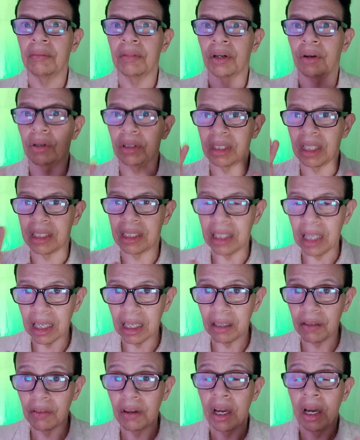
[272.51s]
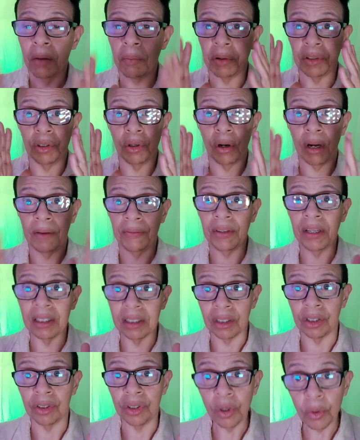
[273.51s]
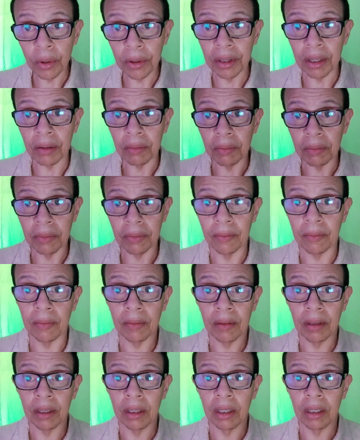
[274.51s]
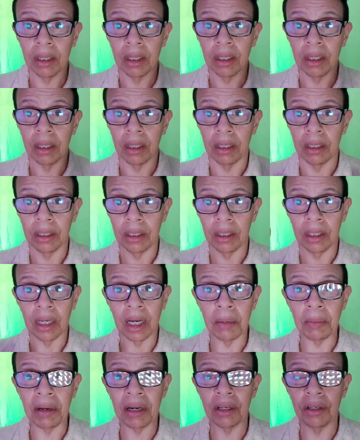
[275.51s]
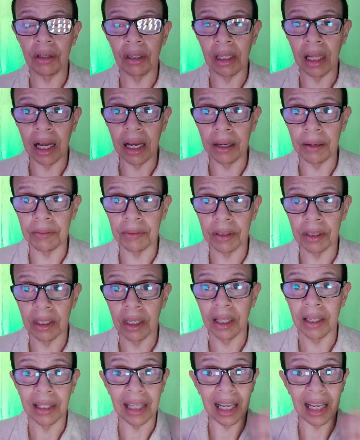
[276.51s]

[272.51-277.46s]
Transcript: because that's negative, but you don't have nothing to do with them. Get them out of your lives.